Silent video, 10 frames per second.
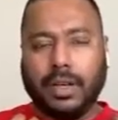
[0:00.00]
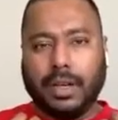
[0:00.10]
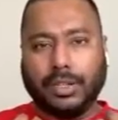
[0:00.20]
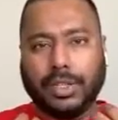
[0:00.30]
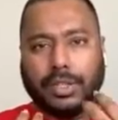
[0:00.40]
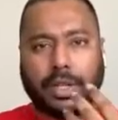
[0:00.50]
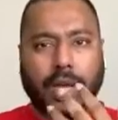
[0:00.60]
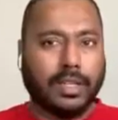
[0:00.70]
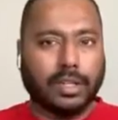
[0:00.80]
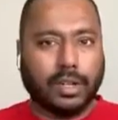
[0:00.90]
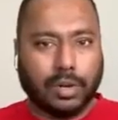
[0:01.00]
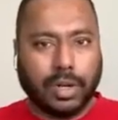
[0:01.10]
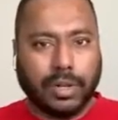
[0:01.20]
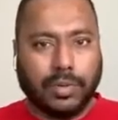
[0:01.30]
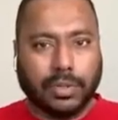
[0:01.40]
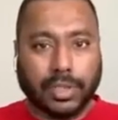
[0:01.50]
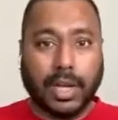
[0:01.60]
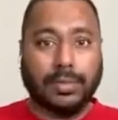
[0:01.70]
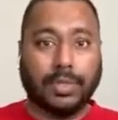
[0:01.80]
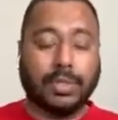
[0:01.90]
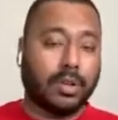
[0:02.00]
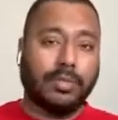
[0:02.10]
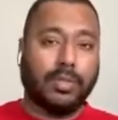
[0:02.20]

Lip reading: So it's not only for startups. So it's not only for